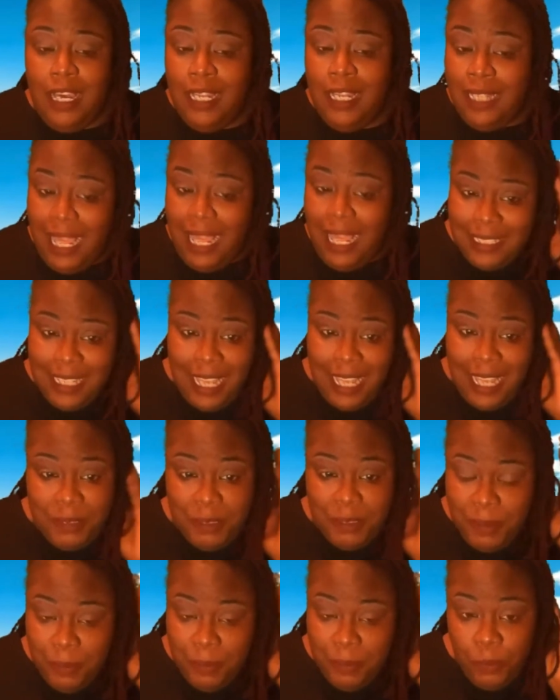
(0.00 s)
A lot of
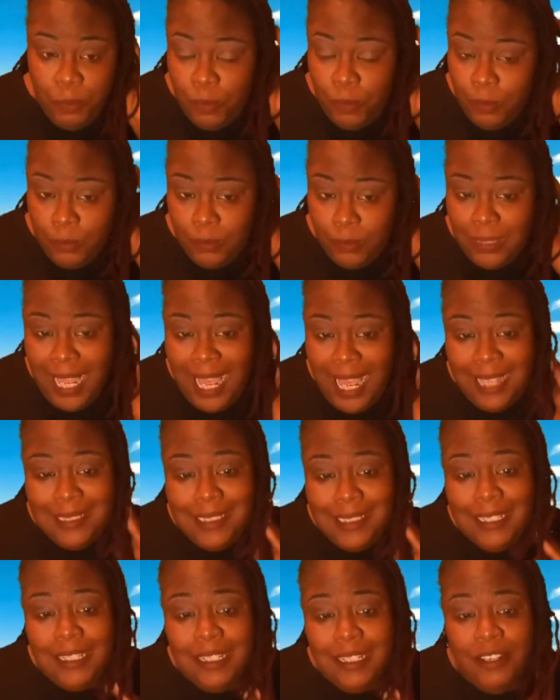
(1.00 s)
times people will
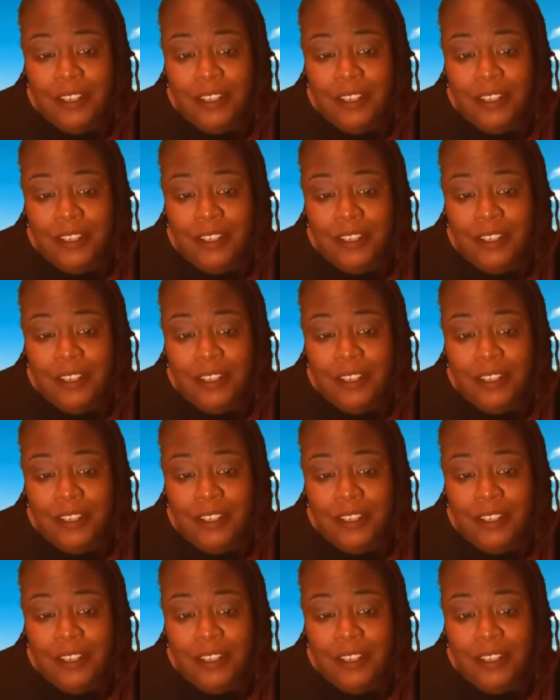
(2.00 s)
not